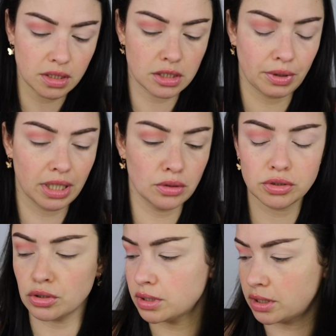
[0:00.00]
So I
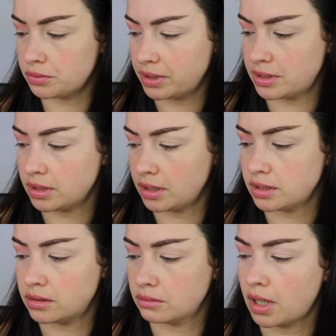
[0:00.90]
looked on Kristen
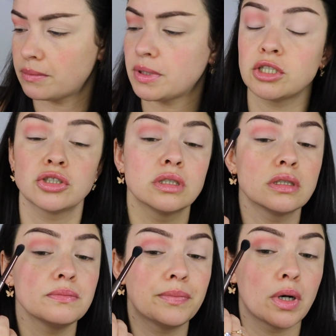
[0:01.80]
Instagram and she didn't